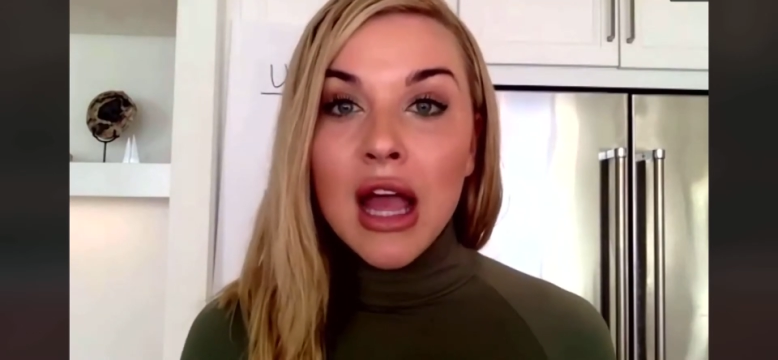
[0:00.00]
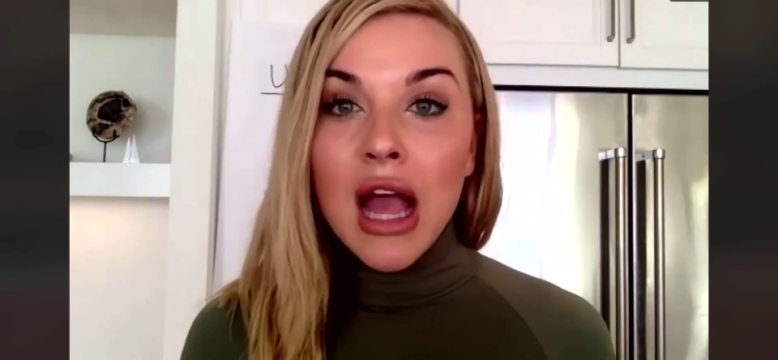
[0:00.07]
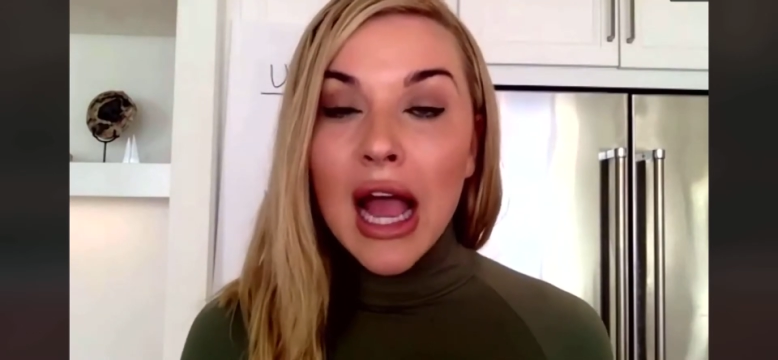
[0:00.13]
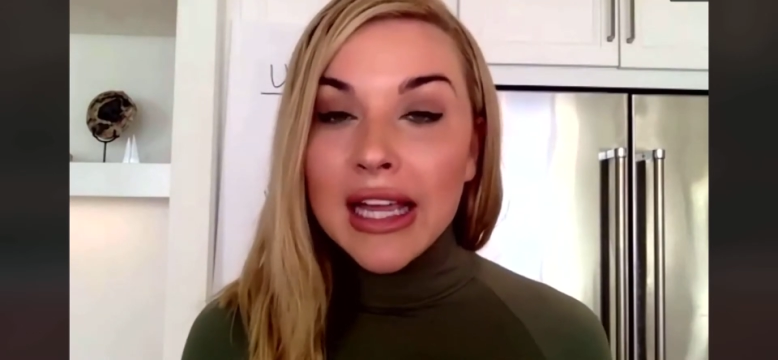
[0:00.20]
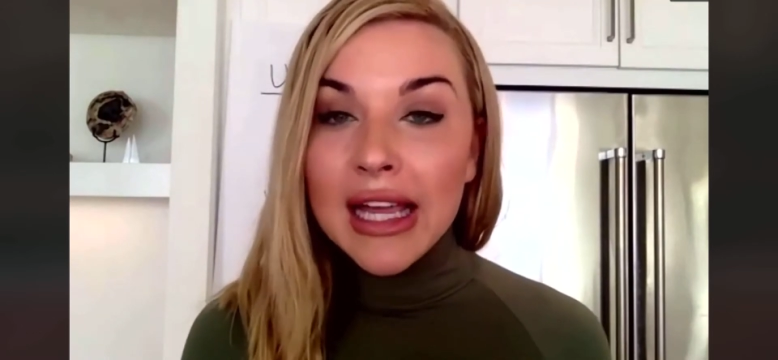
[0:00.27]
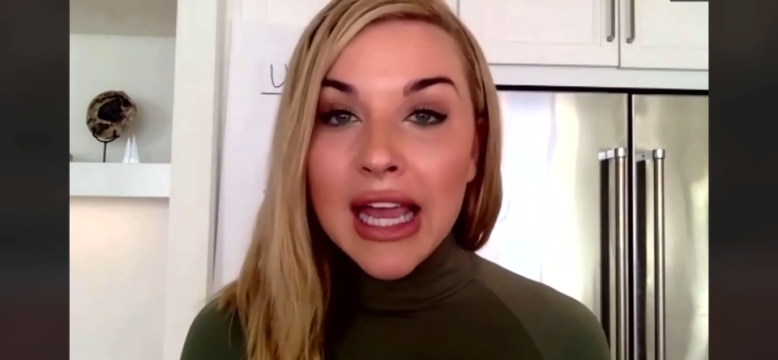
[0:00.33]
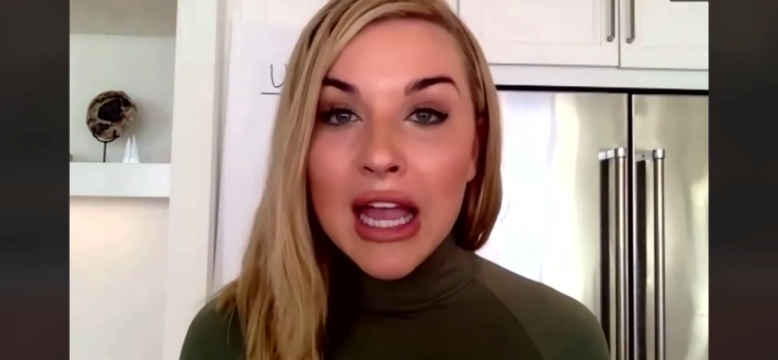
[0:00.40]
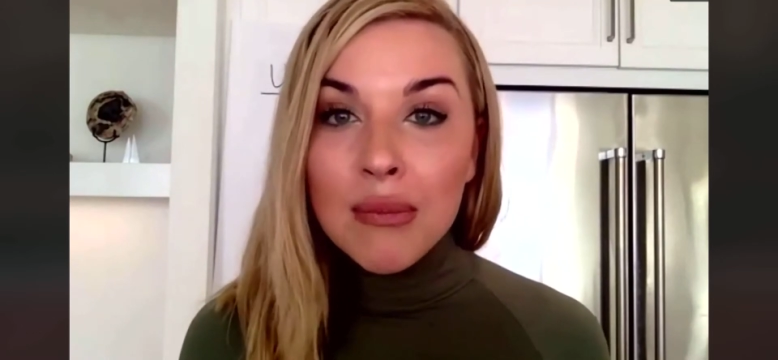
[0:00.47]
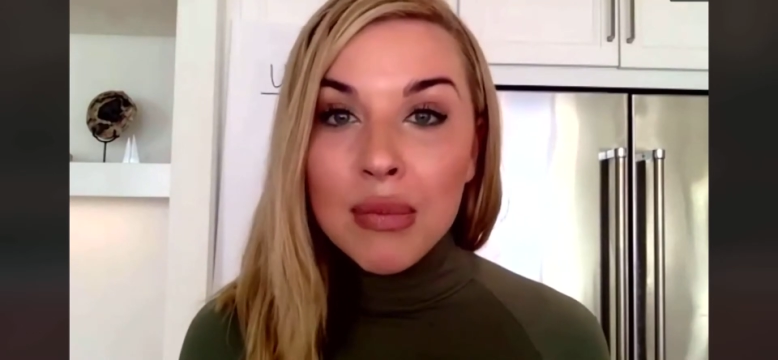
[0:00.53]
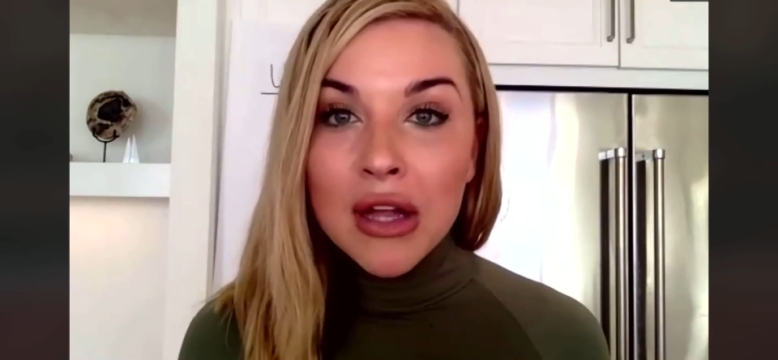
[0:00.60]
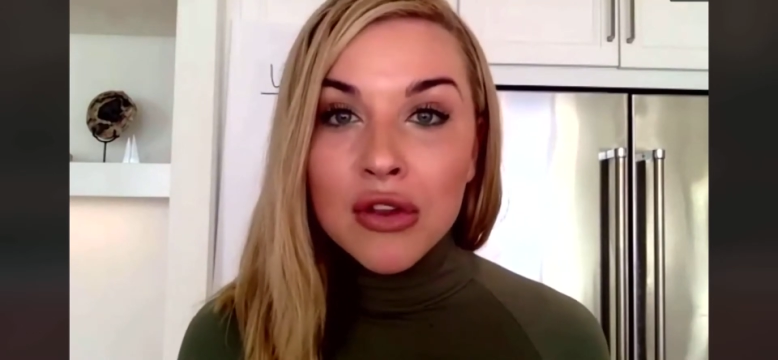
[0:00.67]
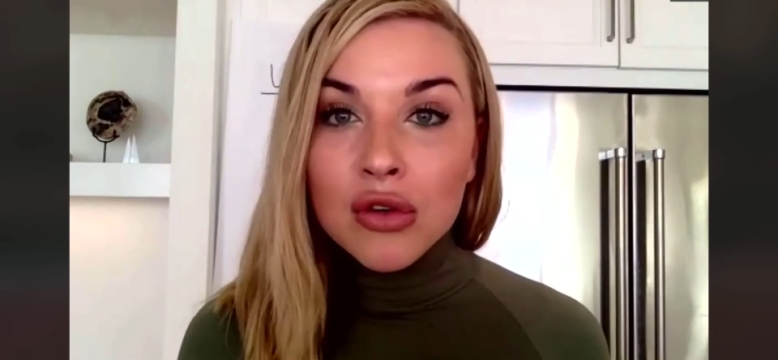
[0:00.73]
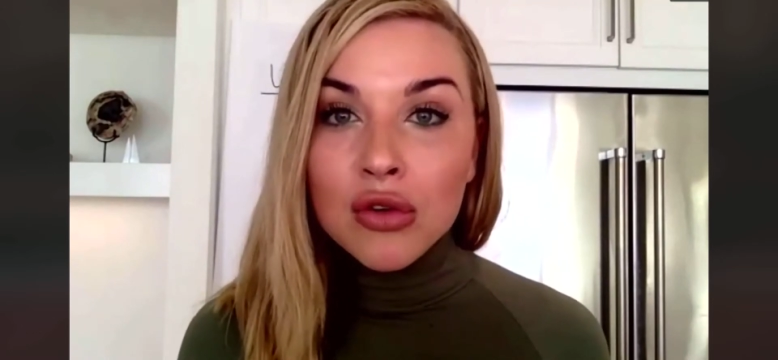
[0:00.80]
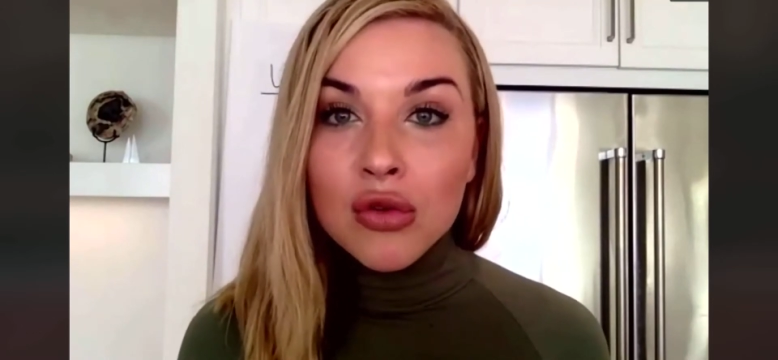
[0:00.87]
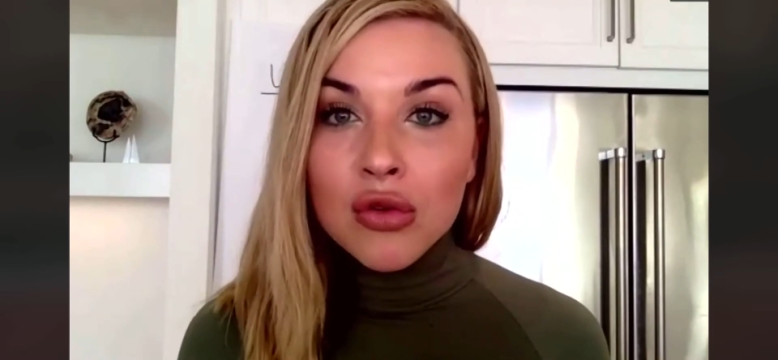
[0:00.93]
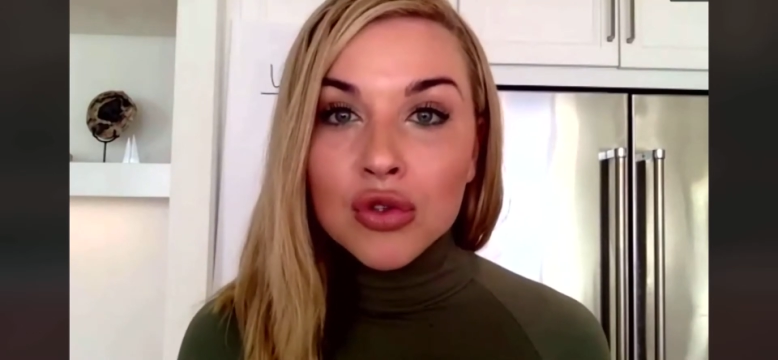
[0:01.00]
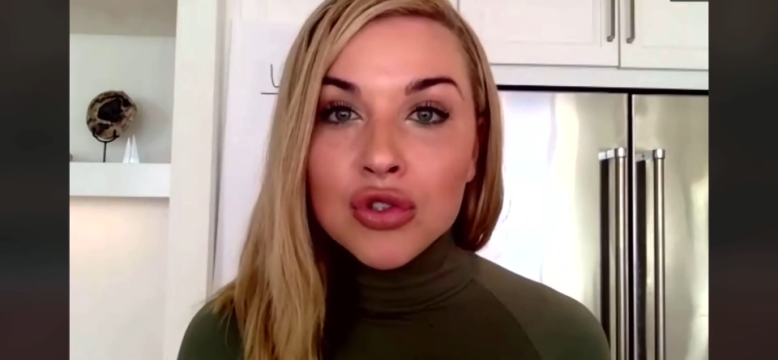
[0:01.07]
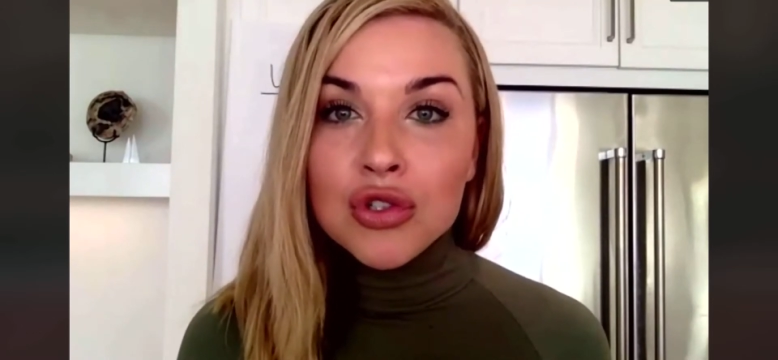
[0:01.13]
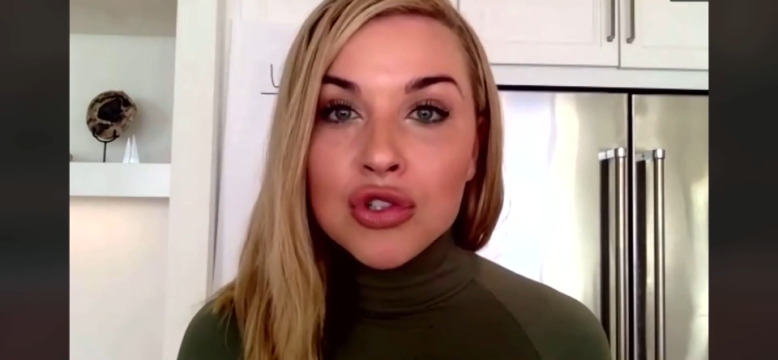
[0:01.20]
I can't be at the grocery